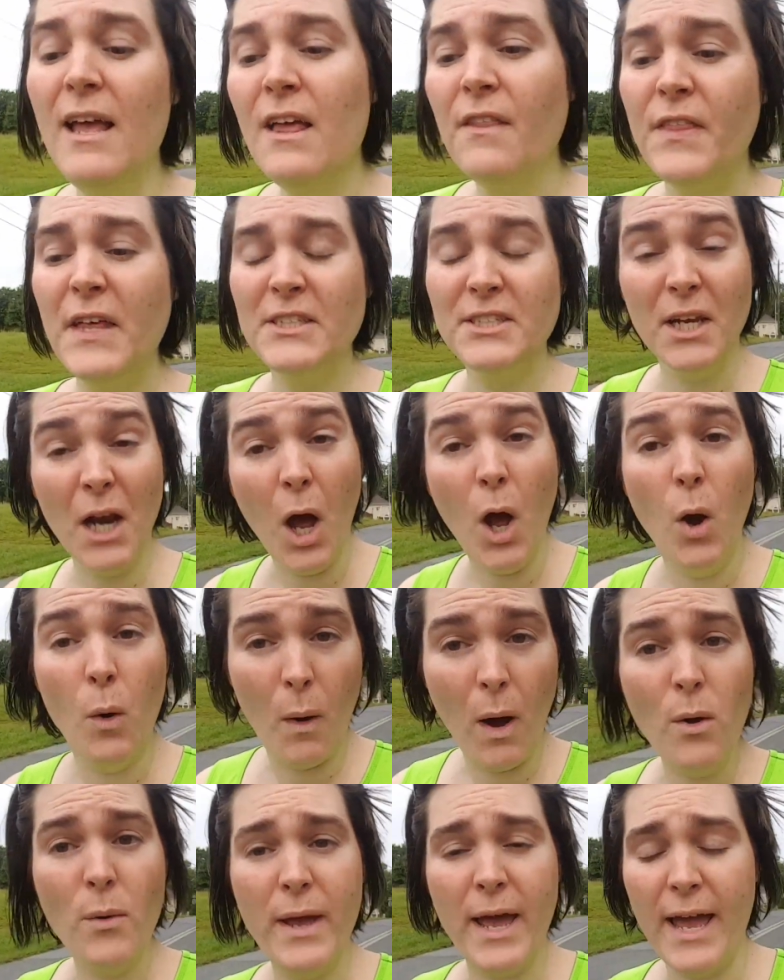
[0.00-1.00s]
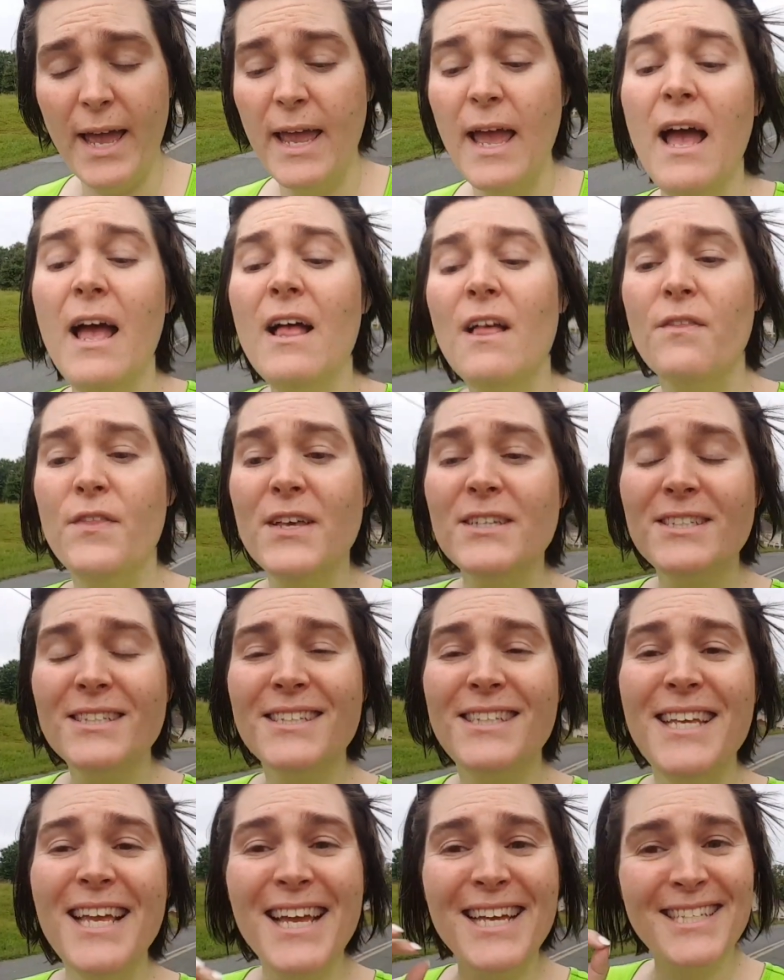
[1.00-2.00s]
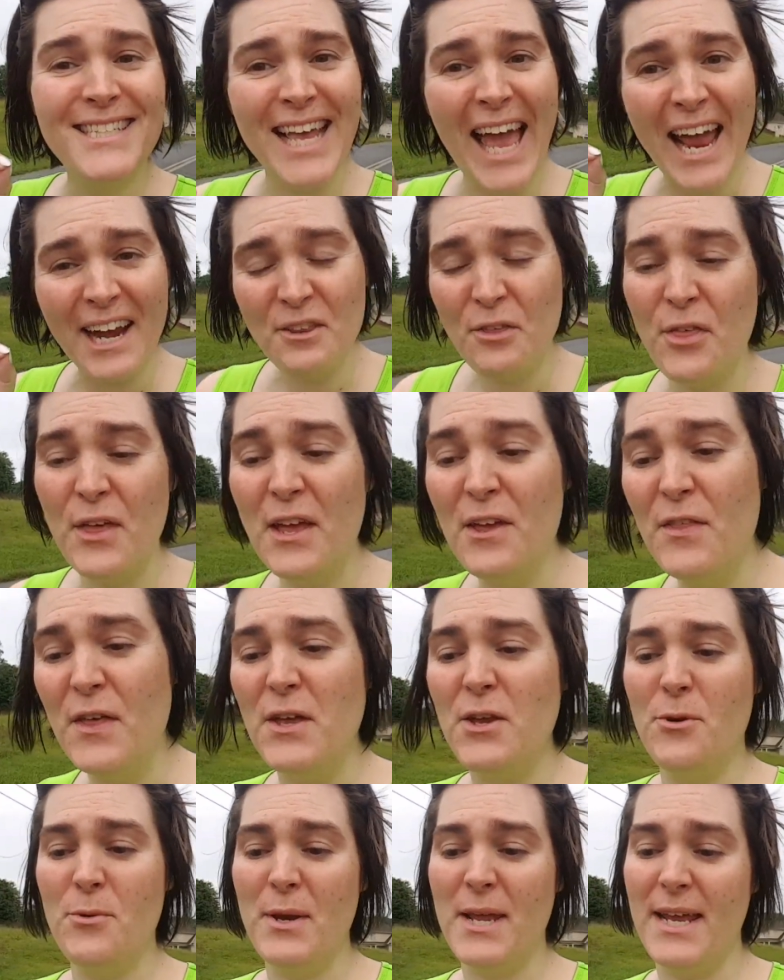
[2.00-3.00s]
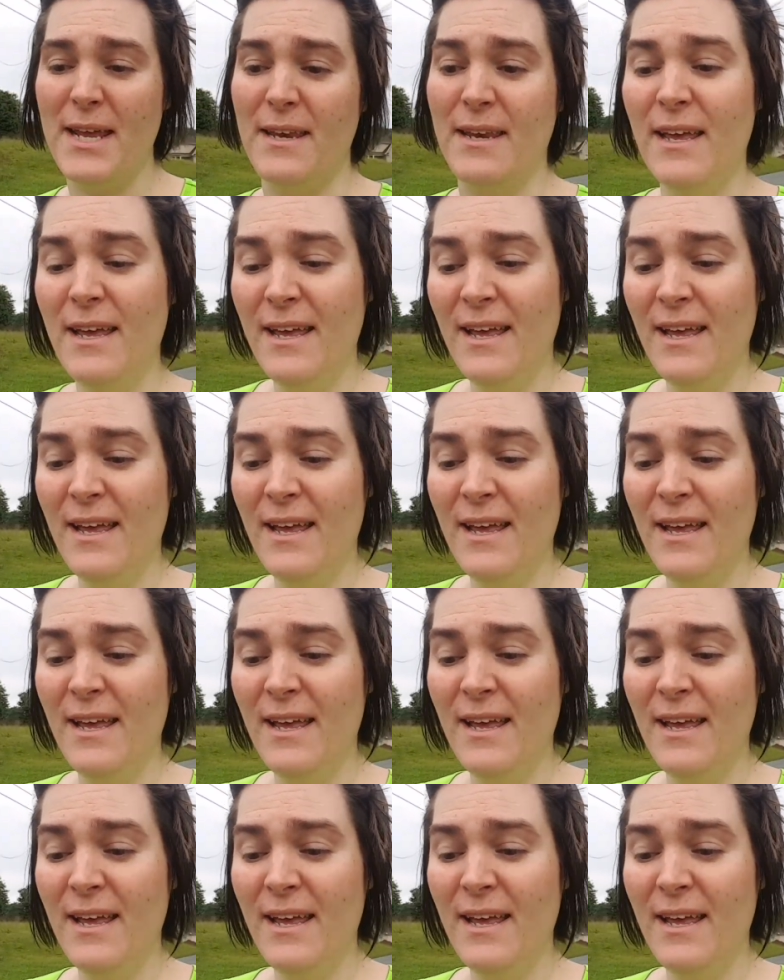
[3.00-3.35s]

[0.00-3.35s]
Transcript: They said, Oh, okay, this is is the exact thing that you need.